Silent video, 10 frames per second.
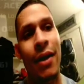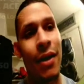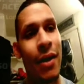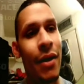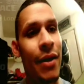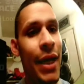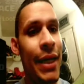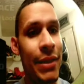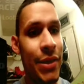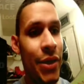
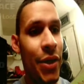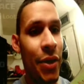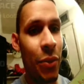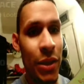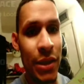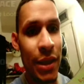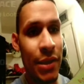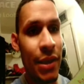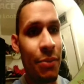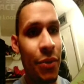Alright, so we're just going to
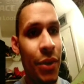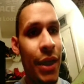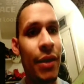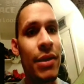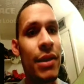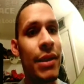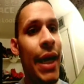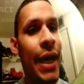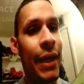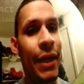zip through the end of this
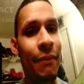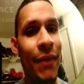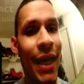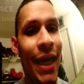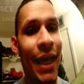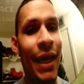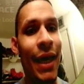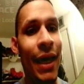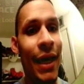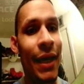attack,
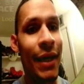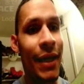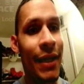and